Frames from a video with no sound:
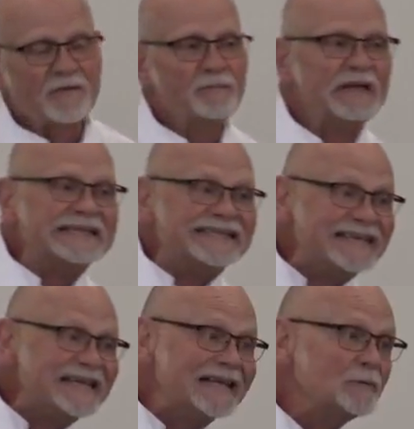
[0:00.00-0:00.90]
you been
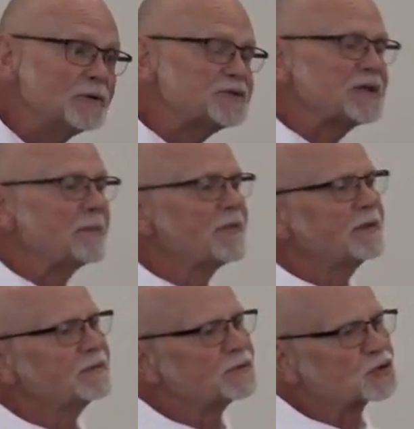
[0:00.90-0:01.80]
dealing with something,
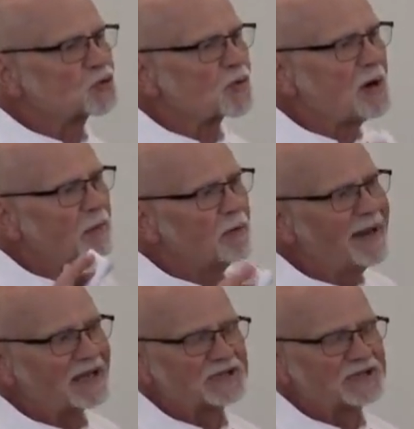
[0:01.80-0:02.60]
controlled by